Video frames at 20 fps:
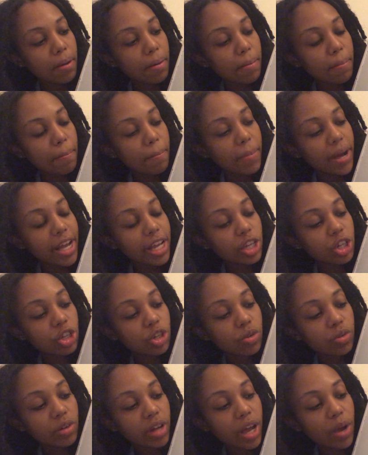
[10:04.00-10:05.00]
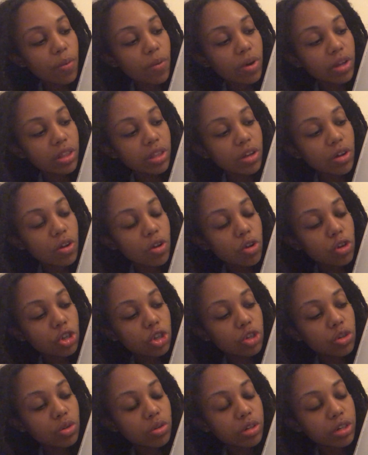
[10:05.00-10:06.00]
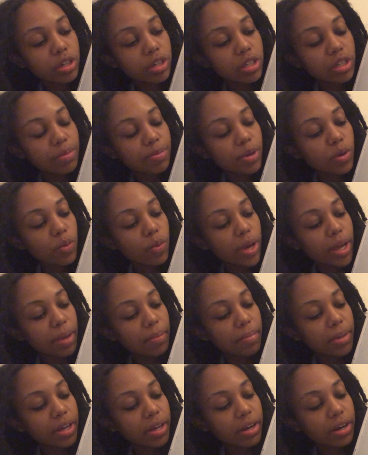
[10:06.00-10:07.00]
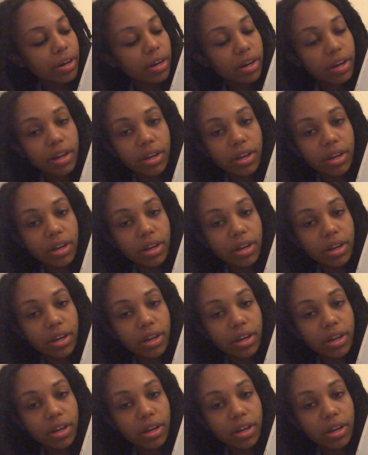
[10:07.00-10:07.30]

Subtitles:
I want the Hulk shoulders to be way bigger.